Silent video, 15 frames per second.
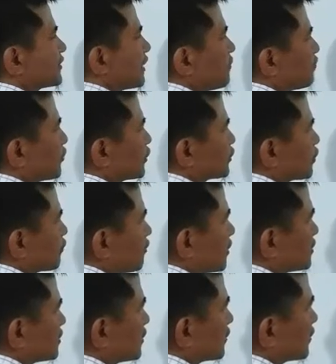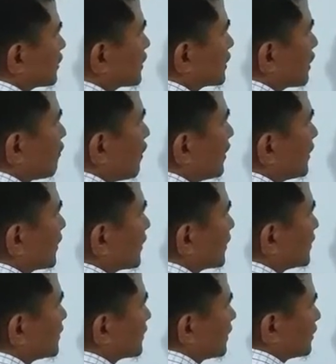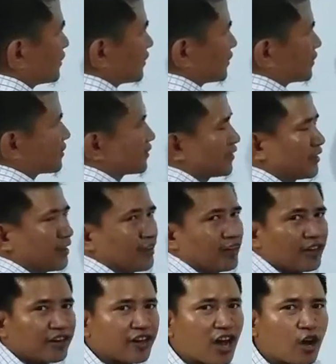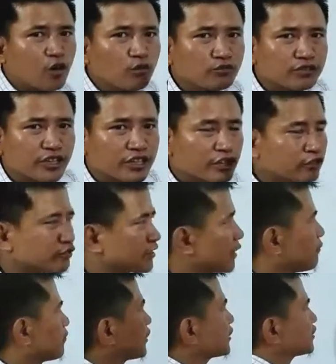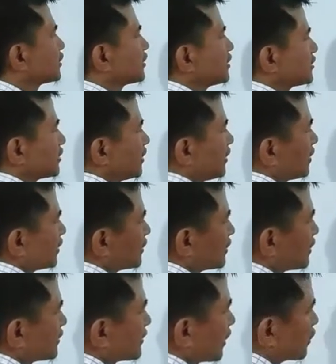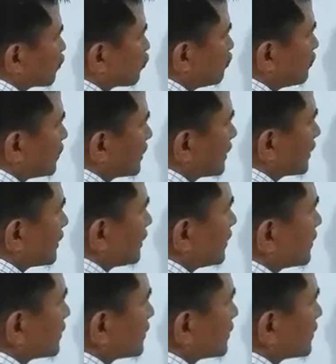temperature was theta 1 degree Celsius. Now, the new temperature is theta 2 degree